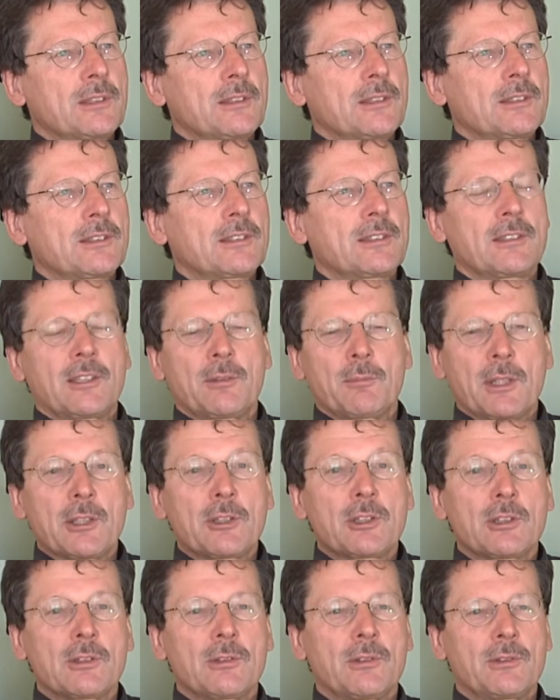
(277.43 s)
Yes, and I
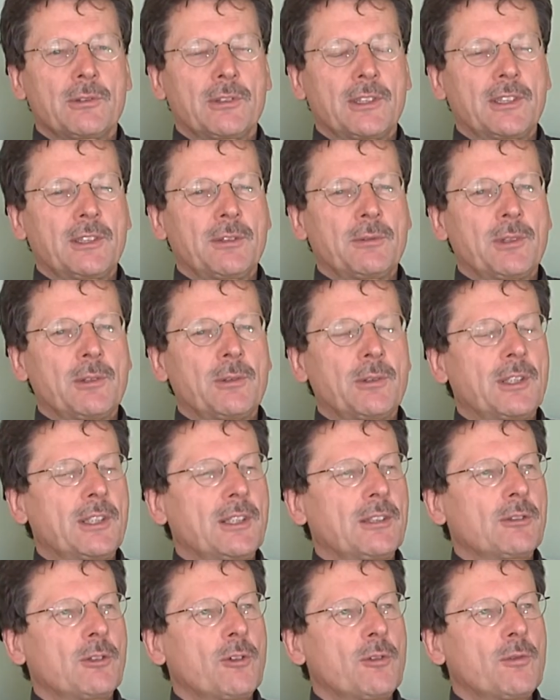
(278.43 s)
mentioned already, we're
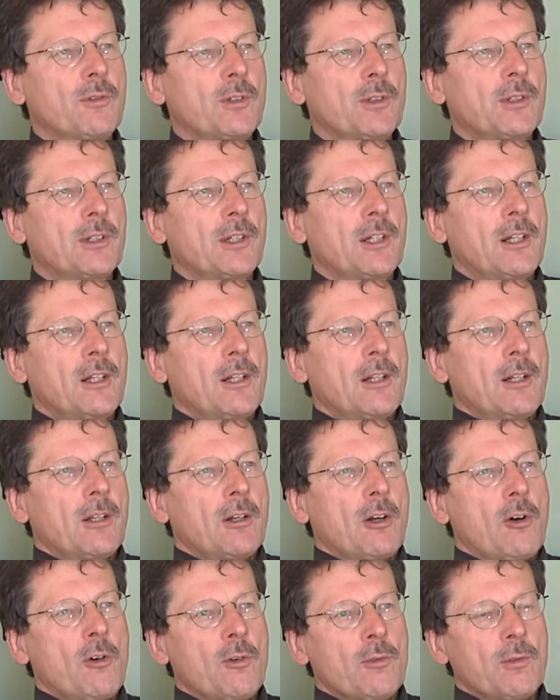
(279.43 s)
looking at
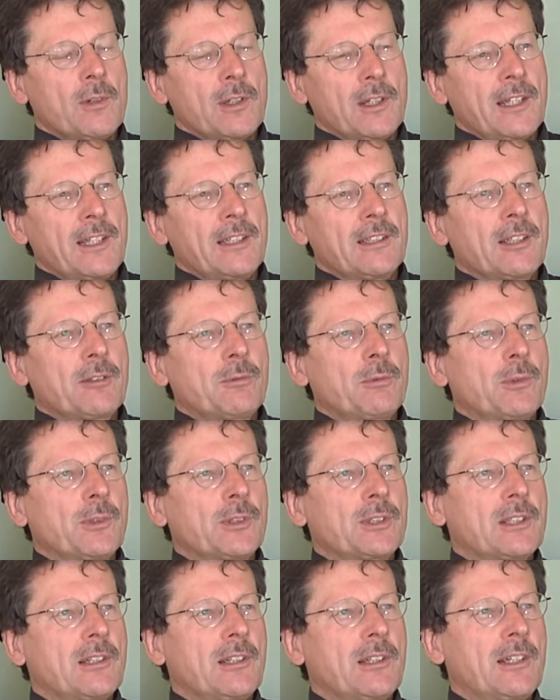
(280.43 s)
overlay
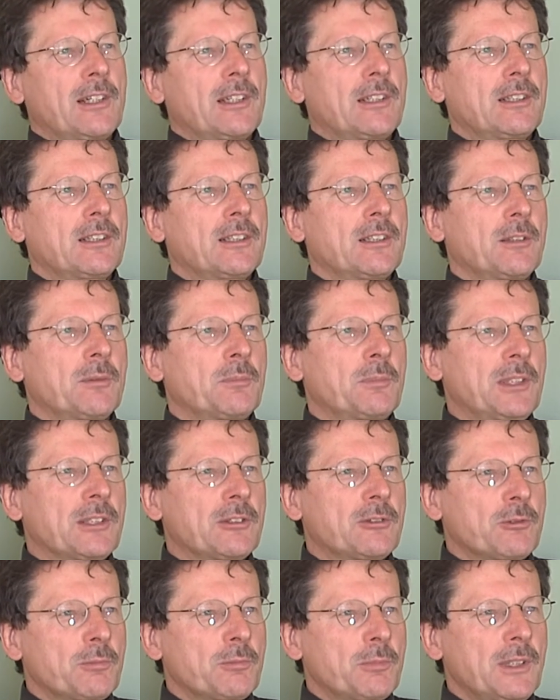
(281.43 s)
networks like
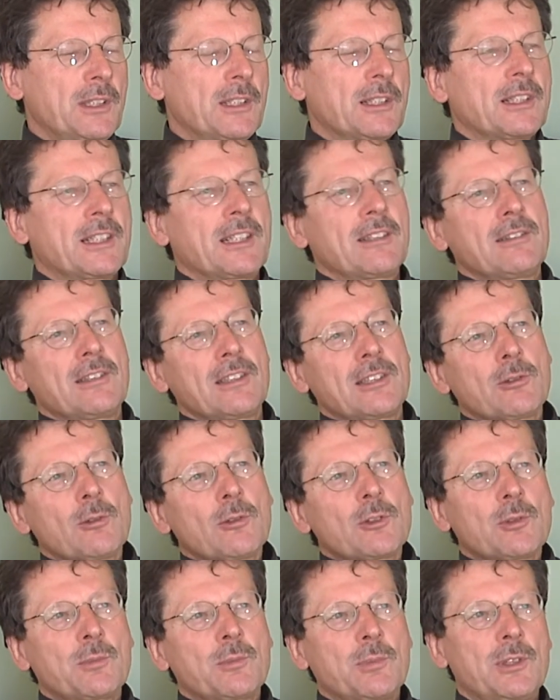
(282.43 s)
peer-to-peer. Can these
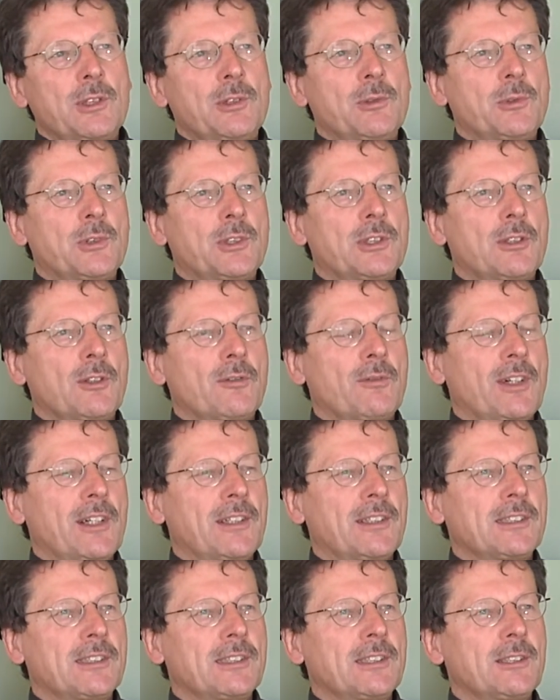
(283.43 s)
also be used in the
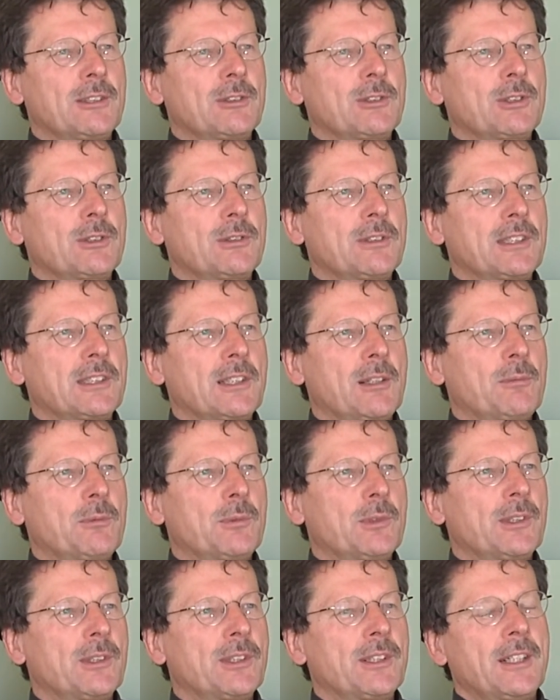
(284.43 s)
finance industry
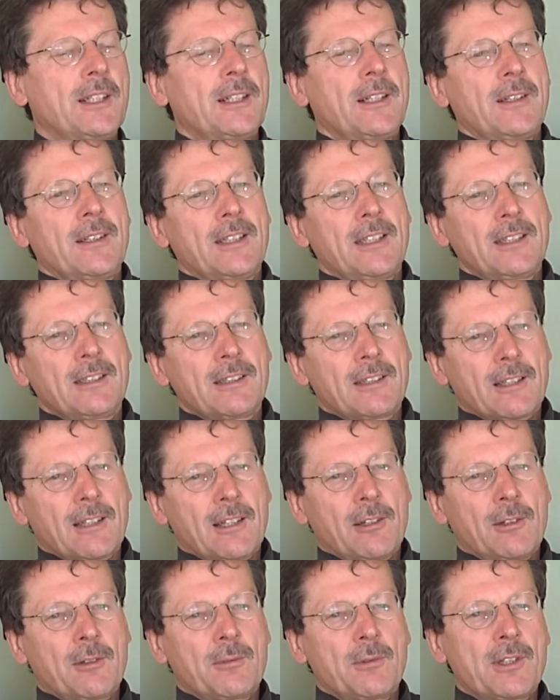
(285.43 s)
somewhere in
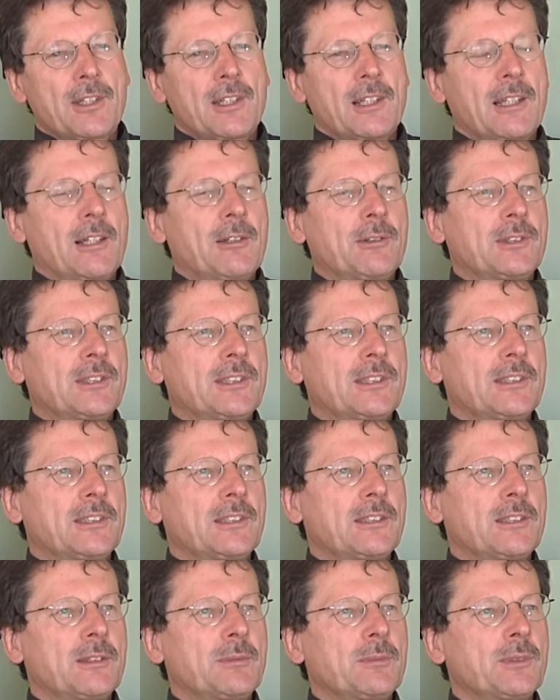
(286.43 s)
cloud, with cloud
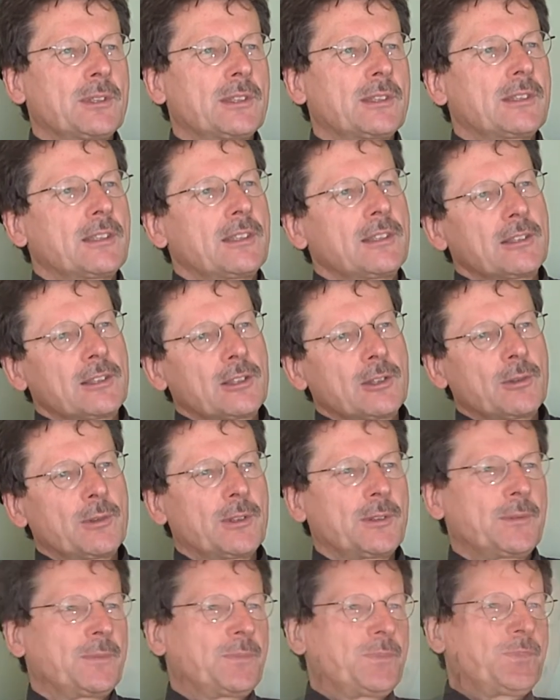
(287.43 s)
systems and so
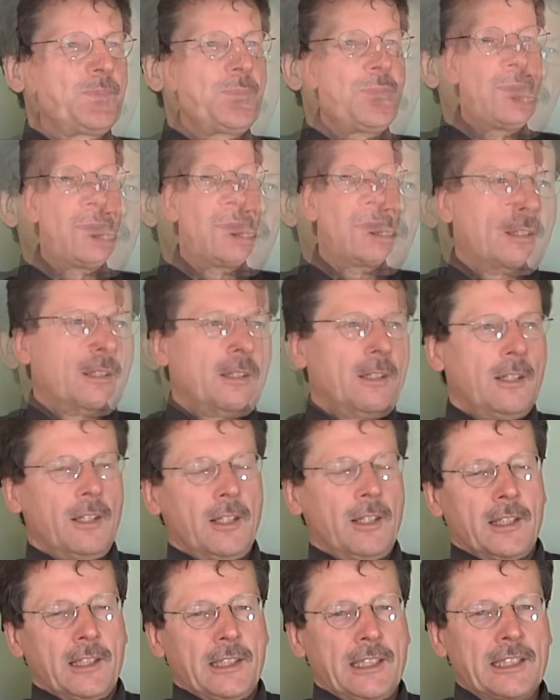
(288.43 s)
on?
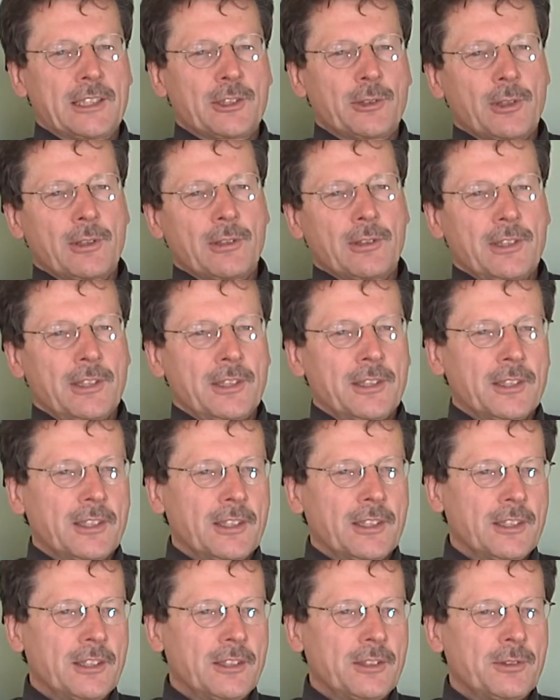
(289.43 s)
Yes, certainly.
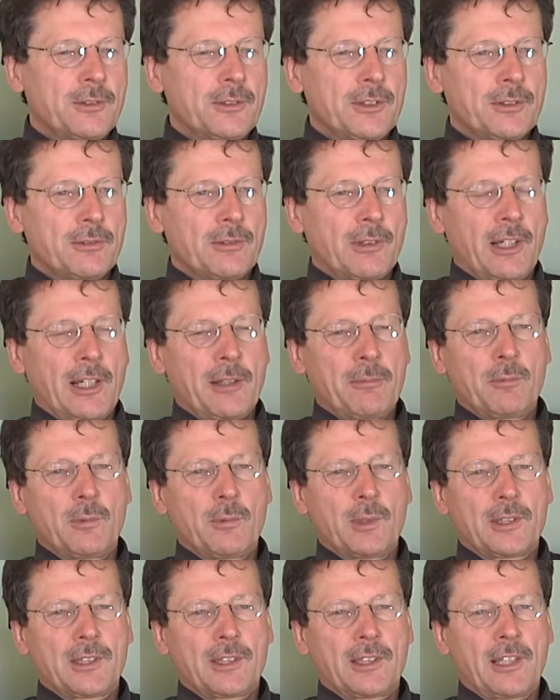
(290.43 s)
To describe
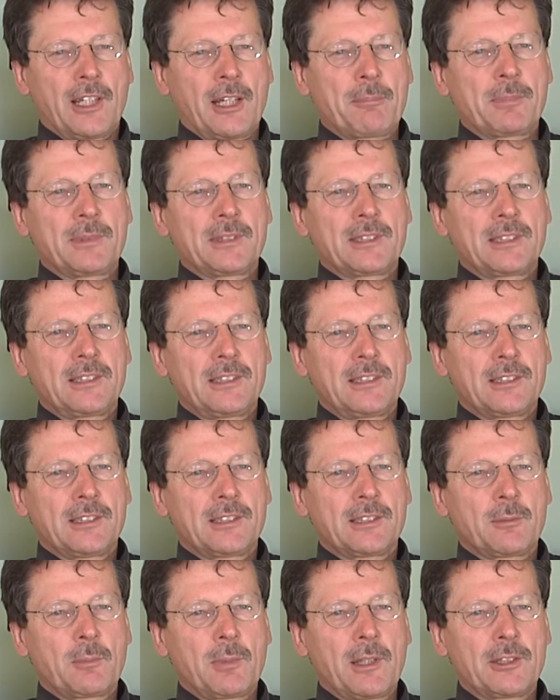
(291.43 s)
what happens here
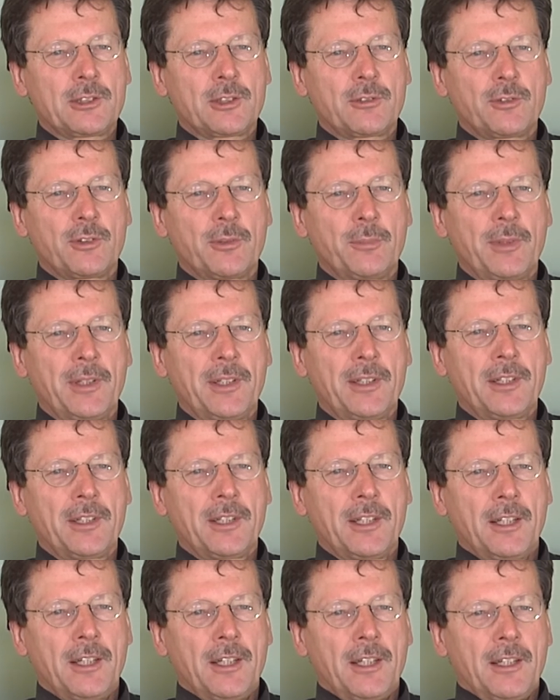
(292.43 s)
is a pleasure for me,
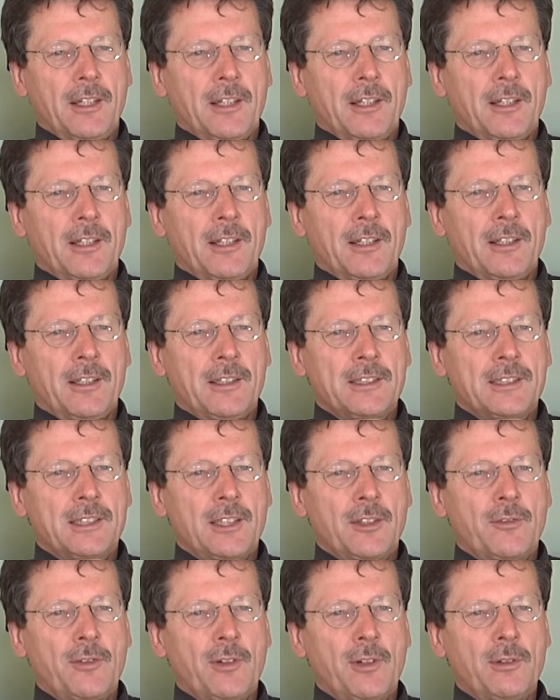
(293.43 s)
as
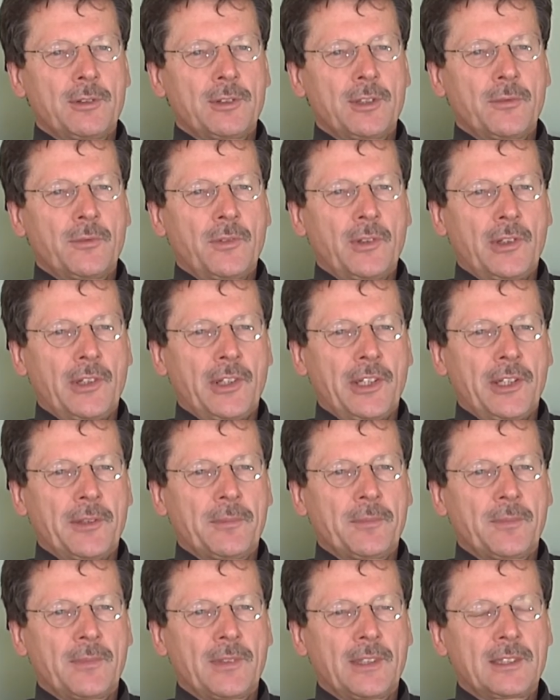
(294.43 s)
I found a very,
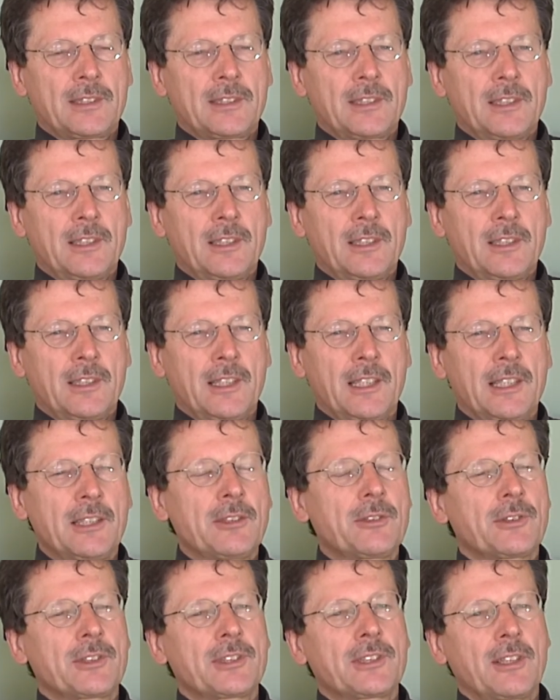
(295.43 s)
let's say,
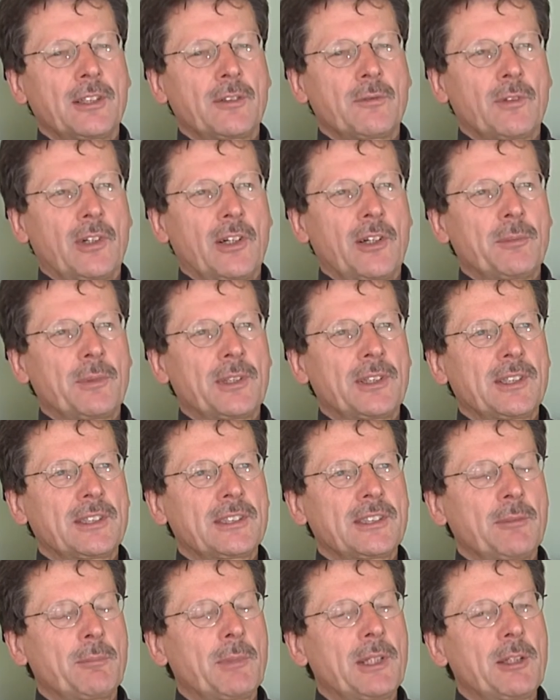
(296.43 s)
interesting environment,
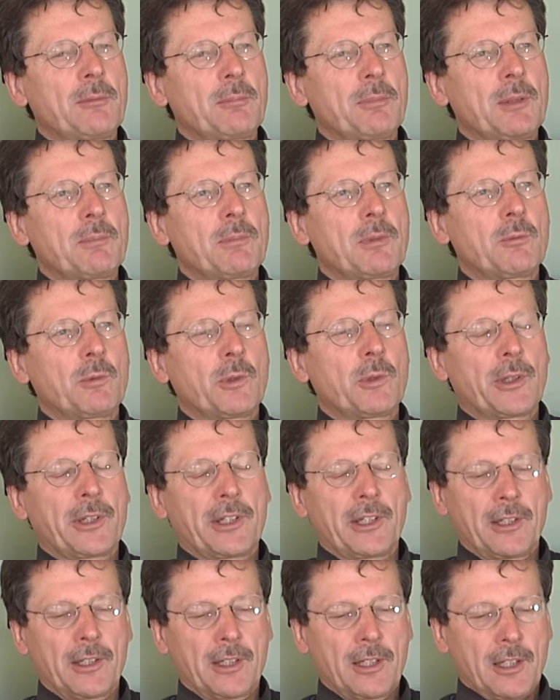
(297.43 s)
as there are many people
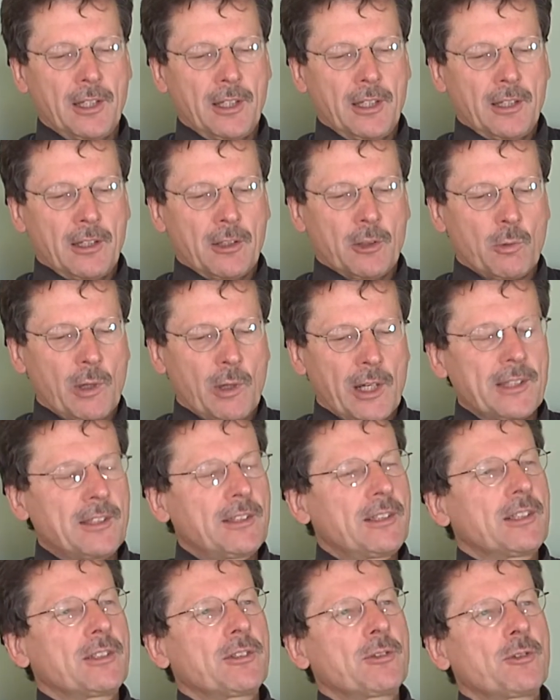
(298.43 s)
working quite
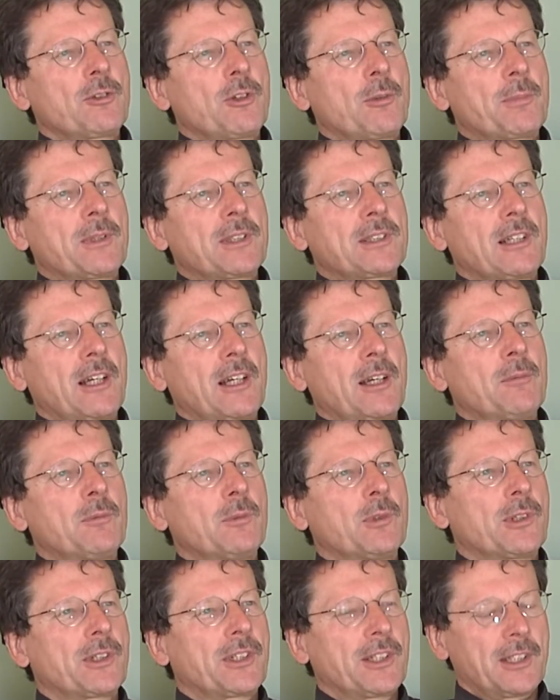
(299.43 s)
near the topics I'm
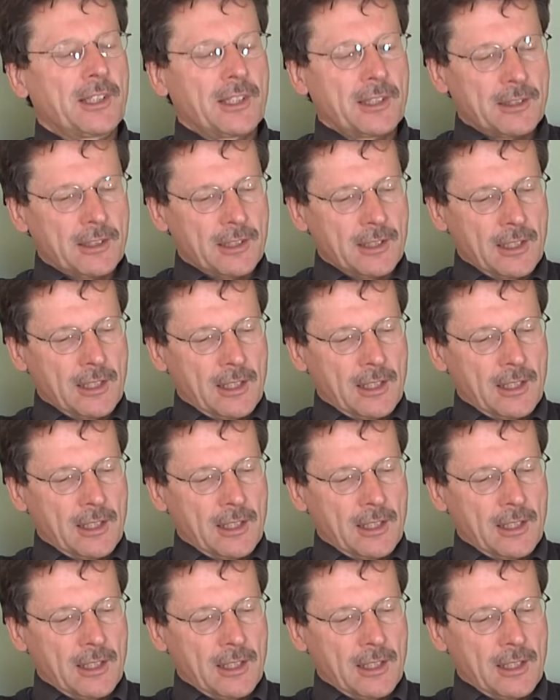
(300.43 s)
working at.